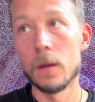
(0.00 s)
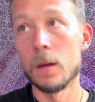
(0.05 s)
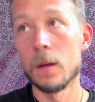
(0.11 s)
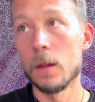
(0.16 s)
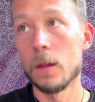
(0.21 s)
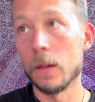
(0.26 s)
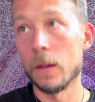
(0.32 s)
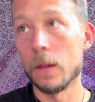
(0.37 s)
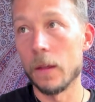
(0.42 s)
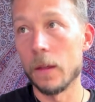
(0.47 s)

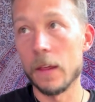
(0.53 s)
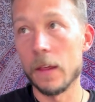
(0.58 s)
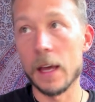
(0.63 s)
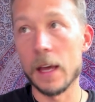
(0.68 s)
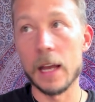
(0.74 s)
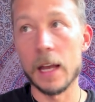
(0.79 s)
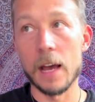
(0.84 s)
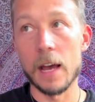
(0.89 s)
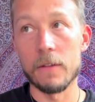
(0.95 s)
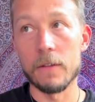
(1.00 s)
So the
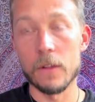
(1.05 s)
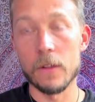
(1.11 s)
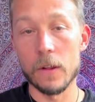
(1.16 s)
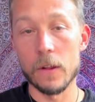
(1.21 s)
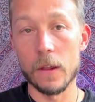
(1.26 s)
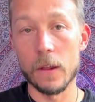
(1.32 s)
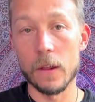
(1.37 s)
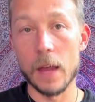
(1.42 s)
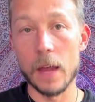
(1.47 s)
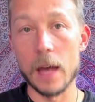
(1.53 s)
second half is
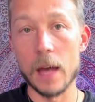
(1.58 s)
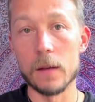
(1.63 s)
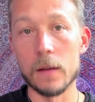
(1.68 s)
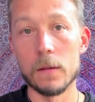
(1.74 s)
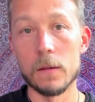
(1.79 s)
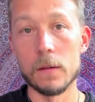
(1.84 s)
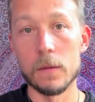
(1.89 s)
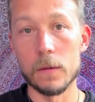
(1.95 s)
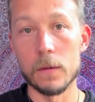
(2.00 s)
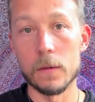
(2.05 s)
just that,
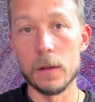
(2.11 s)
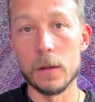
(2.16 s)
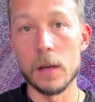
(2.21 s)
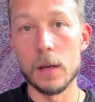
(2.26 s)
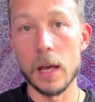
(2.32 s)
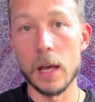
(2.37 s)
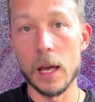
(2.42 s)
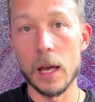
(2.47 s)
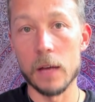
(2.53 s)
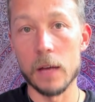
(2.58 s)
3
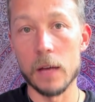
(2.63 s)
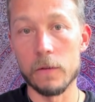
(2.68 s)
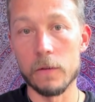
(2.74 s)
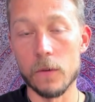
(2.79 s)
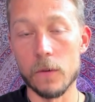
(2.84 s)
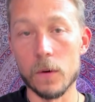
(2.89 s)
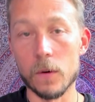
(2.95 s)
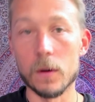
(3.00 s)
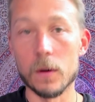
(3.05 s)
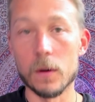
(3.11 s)
and
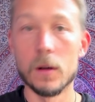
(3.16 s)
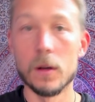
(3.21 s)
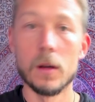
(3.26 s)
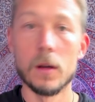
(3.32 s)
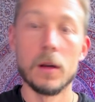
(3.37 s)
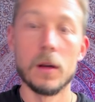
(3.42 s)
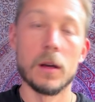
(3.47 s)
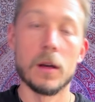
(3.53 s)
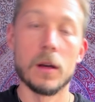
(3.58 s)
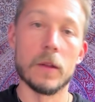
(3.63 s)
4.
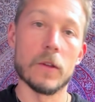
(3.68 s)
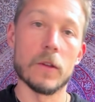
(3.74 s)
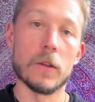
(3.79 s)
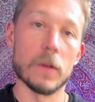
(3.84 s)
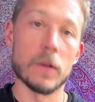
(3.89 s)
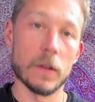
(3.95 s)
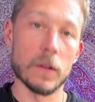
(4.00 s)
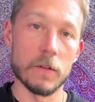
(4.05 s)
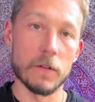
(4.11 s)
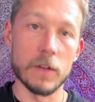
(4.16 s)
And the
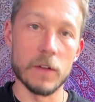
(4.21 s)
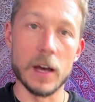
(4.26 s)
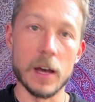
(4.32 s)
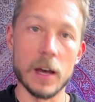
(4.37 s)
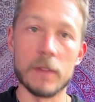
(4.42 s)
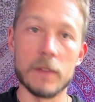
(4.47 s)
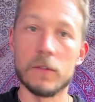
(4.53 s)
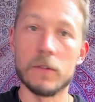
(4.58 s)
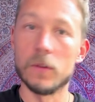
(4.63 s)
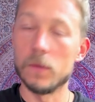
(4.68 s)
strings are
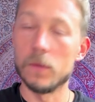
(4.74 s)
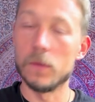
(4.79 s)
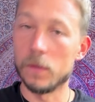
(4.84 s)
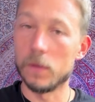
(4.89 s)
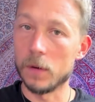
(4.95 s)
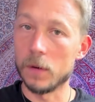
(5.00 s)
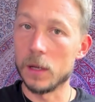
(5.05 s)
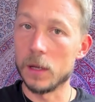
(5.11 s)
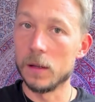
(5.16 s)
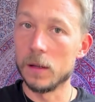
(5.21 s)
5, 2,
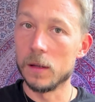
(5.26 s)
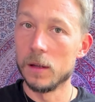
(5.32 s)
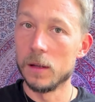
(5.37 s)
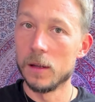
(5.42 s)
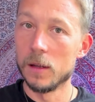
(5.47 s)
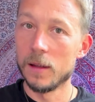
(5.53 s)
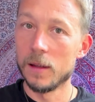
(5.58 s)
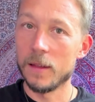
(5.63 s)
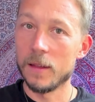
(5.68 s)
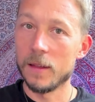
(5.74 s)
3.
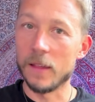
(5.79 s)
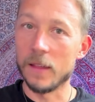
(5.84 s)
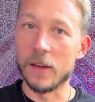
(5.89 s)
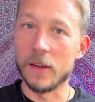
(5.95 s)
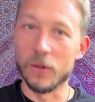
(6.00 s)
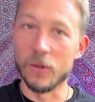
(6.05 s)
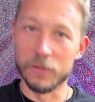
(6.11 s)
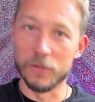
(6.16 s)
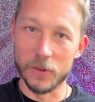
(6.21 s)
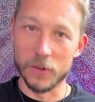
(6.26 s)
So that
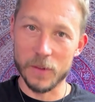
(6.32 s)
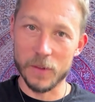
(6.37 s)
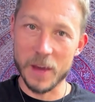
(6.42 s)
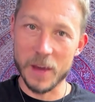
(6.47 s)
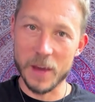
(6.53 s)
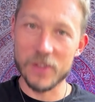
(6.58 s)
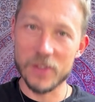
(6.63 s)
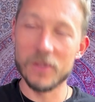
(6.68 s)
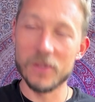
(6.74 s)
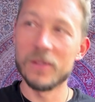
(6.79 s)
whole first
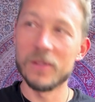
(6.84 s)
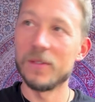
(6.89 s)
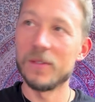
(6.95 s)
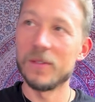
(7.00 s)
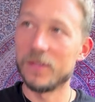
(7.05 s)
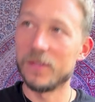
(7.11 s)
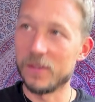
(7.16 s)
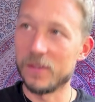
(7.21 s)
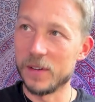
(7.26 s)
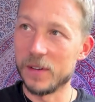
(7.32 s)
measure,
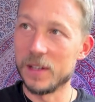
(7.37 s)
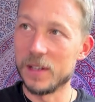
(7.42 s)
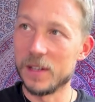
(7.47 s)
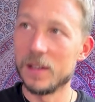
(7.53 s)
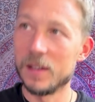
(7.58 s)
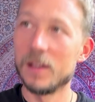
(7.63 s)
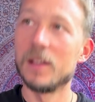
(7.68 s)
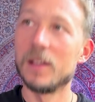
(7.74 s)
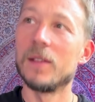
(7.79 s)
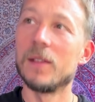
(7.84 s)
3,
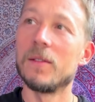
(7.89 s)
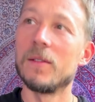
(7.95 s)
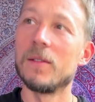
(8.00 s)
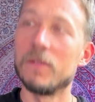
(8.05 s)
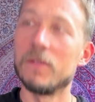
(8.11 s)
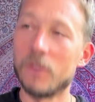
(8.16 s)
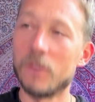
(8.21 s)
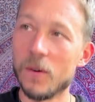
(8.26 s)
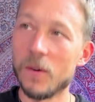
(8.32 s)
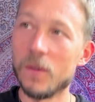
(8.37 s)

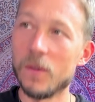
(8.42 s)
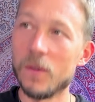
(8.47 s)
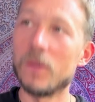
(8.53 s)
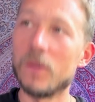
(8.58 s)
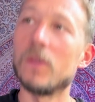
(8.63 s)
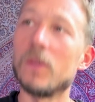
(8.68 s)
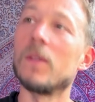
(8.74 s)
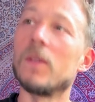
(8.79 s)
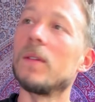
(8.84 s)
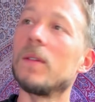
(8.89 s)
4.